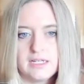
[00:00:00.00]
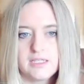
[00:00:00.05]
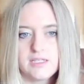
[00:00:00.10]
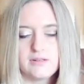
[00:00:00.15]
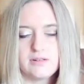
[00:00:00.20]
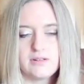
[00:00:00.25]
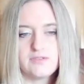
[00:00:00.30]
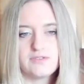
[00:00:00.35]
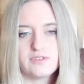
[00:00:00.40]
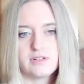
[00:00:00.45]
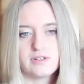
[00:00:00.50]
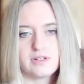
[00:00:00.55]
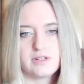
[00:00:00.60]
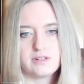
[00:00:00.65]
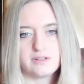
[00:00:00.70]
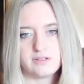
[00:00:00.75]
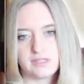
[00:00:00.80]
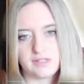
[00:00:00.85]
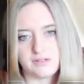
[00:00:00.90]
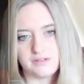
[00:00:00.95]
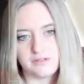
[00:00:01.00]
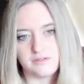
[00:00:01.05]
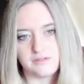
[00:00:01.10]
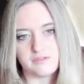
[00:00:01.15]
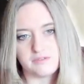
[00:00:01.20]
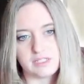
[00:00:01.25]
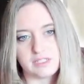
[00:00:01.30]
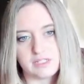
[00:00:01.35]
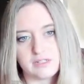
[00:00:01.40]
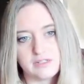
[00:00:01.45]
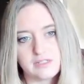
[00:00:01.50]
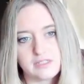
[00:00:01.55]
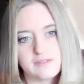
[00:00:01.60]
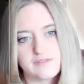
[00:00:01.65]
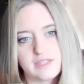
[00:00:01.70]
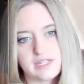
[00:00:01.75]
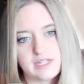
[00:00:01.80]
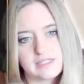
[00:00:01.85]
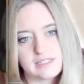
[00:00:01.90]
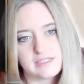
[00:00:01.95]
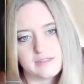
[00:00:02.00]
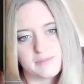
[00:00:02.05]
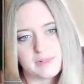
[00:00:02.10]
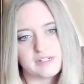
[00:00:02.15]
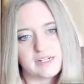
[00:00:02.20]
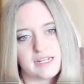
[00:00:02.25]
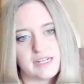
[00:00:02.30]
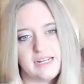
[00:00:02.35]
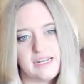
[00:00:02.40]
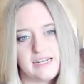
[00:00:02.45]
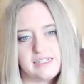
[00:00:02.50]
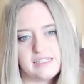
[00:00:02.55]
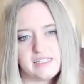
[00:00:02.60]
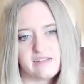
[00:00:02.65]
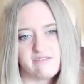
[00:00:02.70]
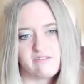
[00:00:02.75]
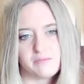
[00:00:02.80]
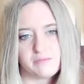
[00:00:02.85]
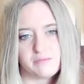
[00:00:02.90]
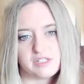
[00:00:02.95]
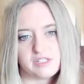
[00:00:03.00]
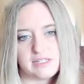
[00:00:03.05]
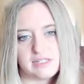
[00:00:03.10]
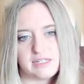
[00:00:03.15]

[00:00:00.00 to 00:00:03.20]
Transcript: So overall, the results of this, about 87%